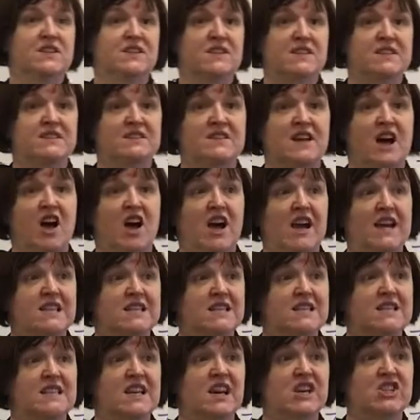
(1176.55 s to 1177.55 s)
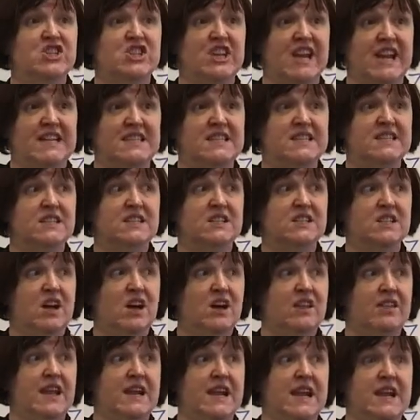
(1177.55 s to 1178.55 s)
Are the signs adjacent?
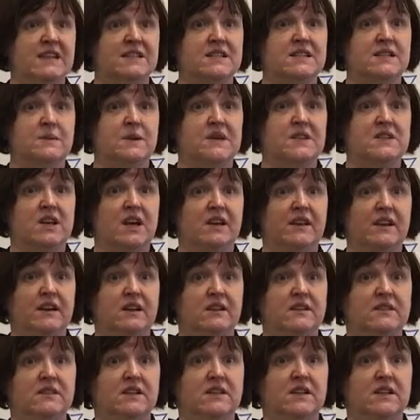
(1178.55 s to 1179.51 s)
Are they next to each other?